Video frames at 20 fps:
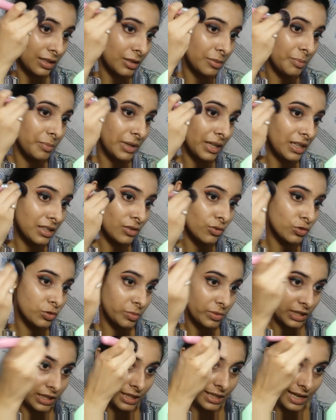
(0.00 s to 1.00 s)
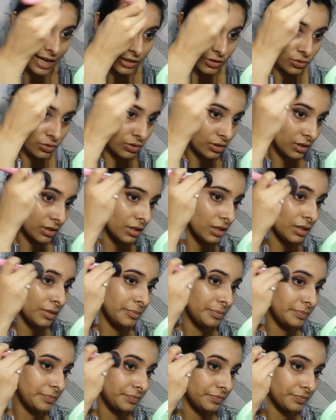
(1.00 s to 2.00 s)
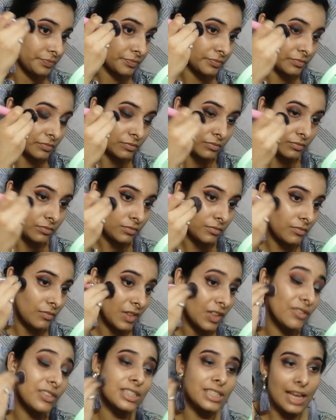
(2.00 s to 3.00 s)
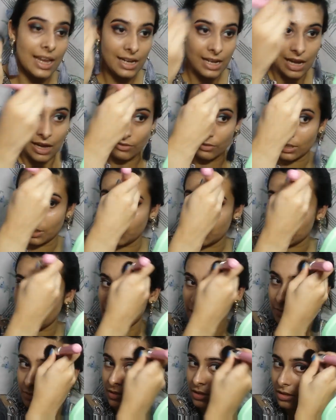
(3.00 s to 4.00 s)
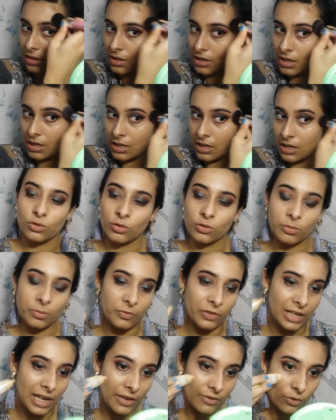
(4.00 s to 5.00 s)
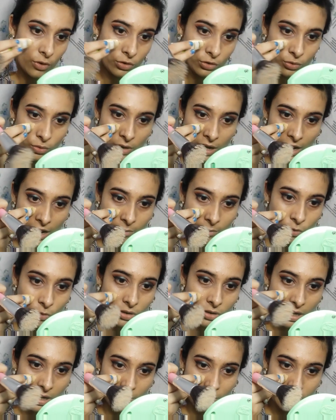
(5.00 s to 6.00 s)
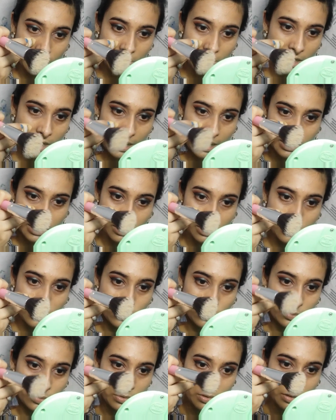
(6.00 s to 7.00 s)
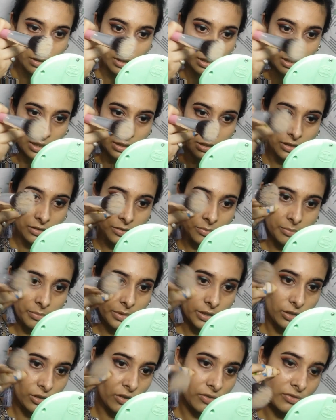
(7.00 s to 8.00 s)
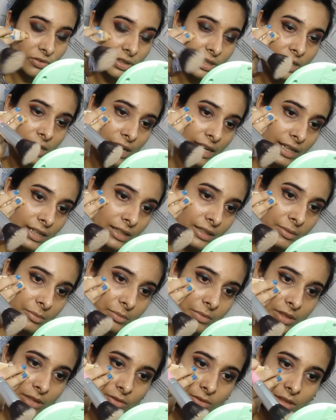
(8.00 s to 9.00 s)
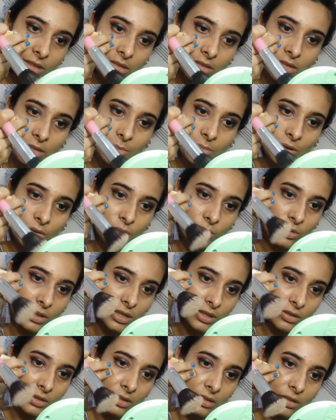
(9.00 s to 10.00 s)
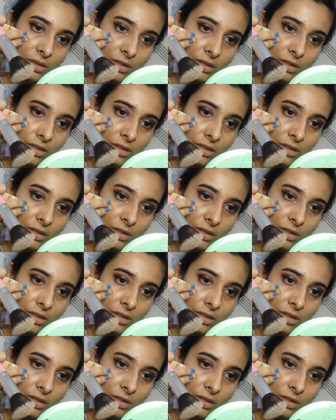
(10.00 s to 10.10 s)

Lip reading: The base looks pretty natural, which I love sometimes. So when I want to have more coverage, I just use another bit of it, and this one is about to get